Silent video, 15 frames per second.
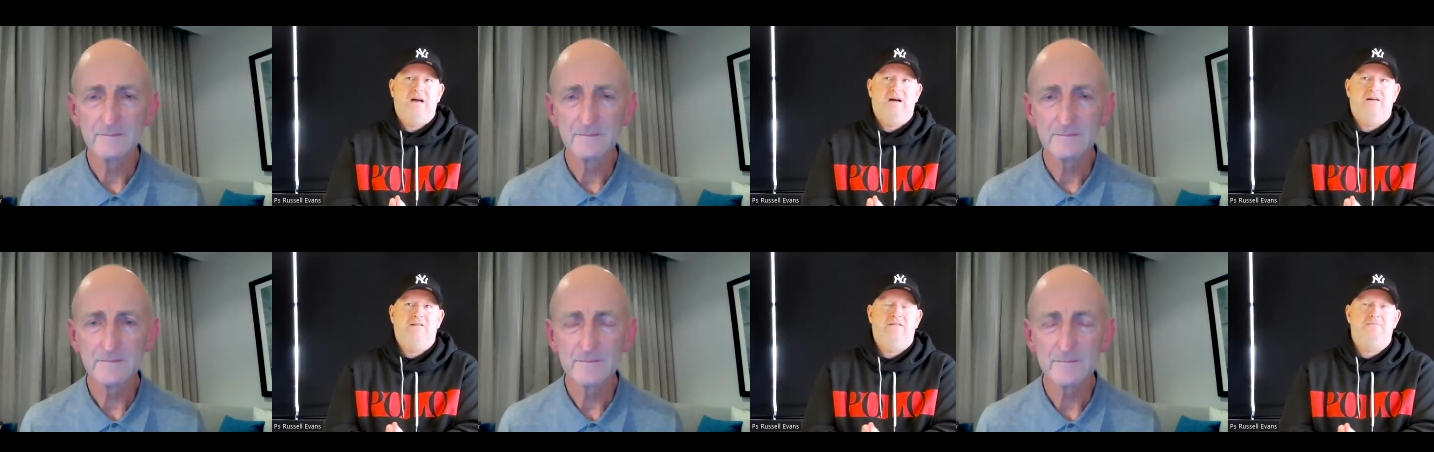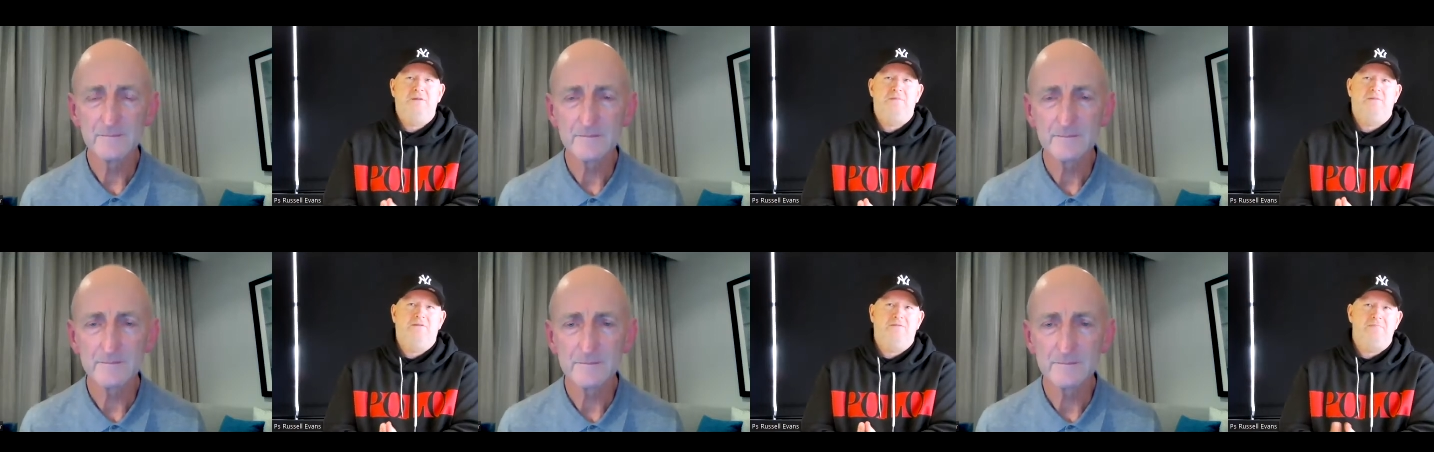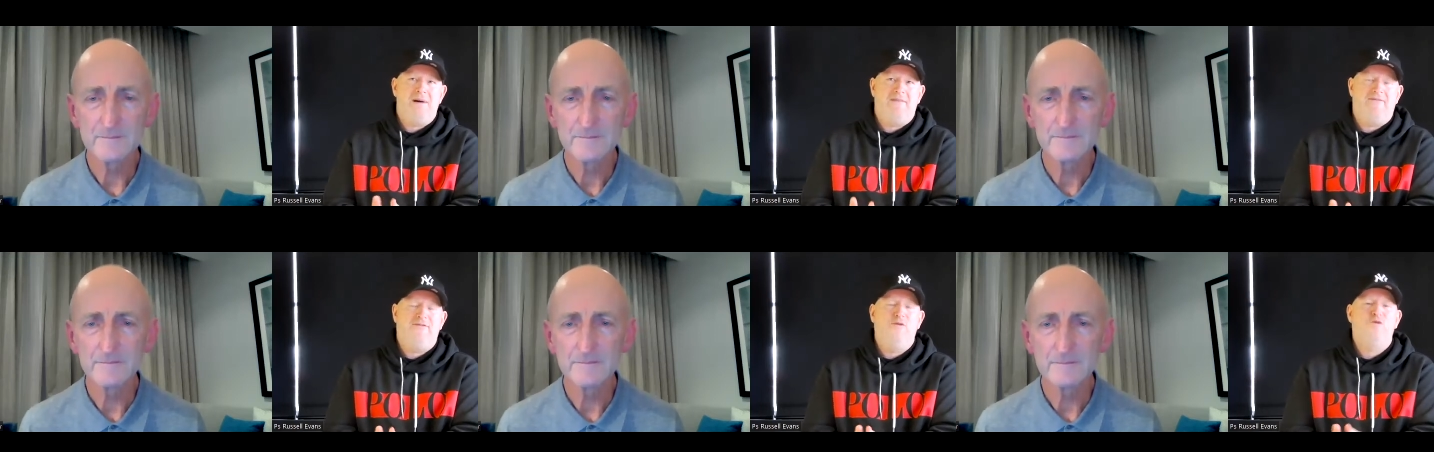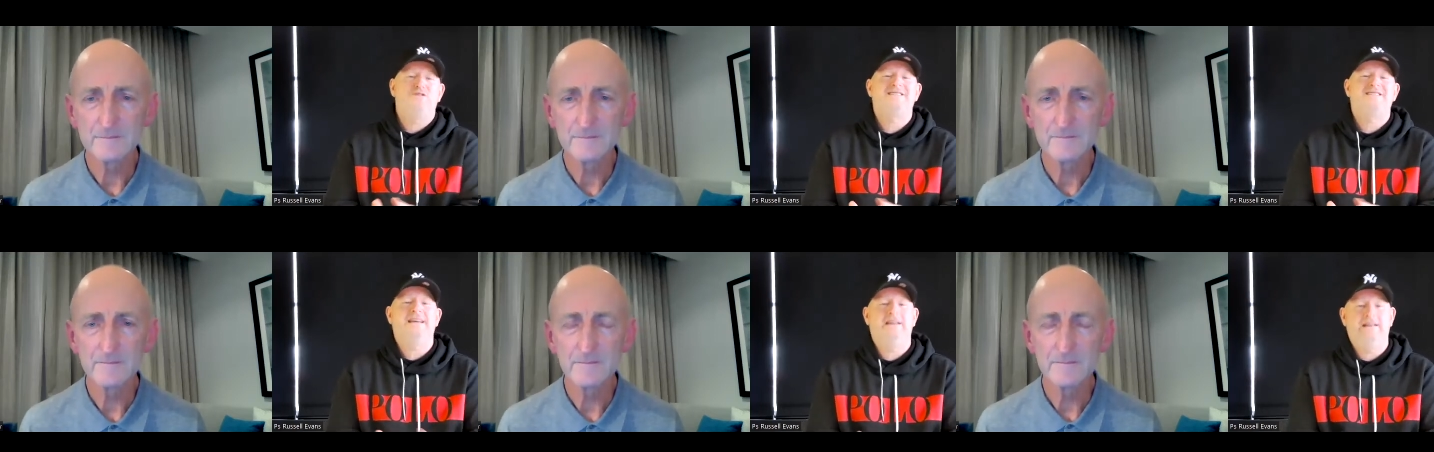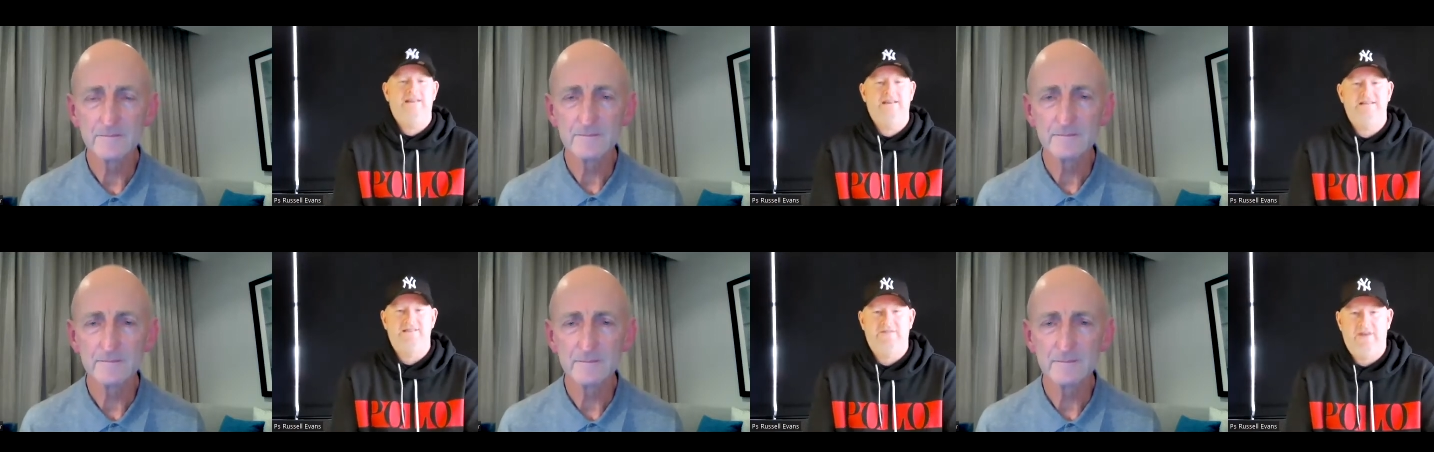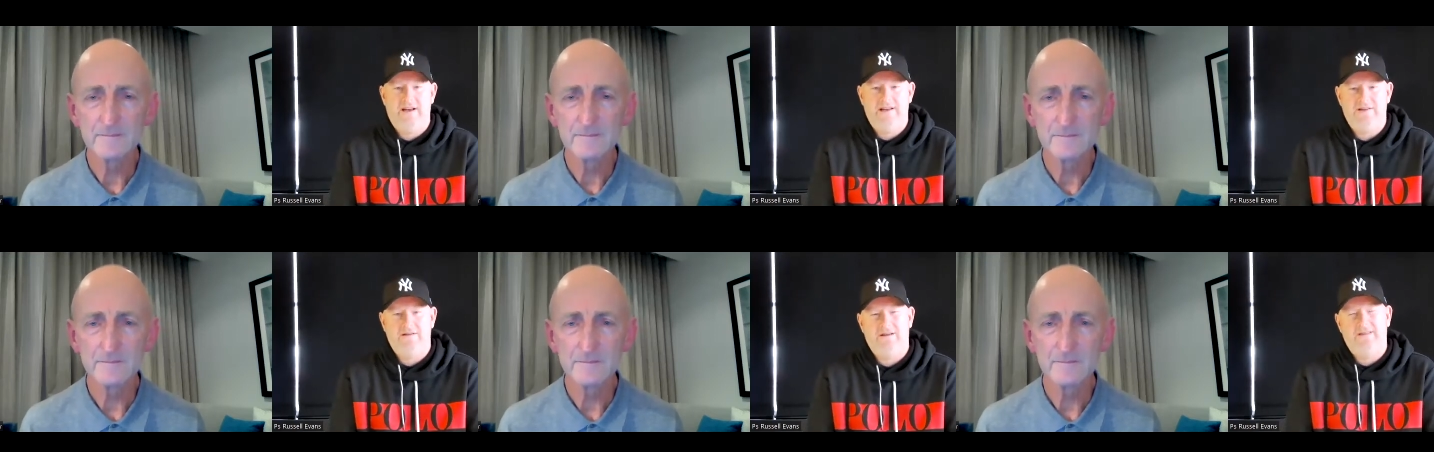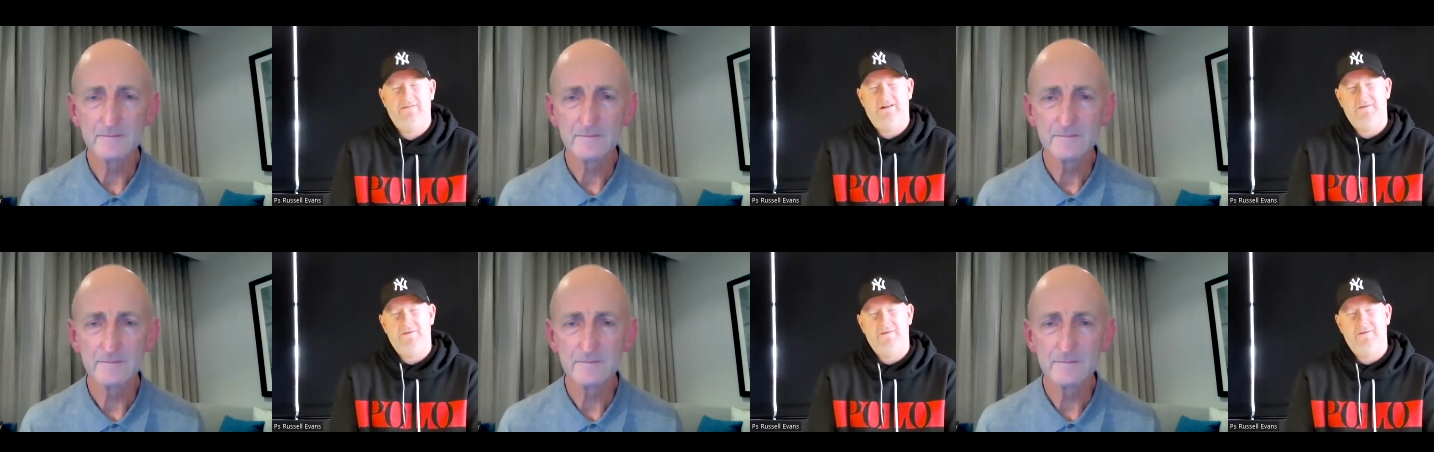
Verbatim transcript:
Speaker 1: I remember about 14 years of age, I, I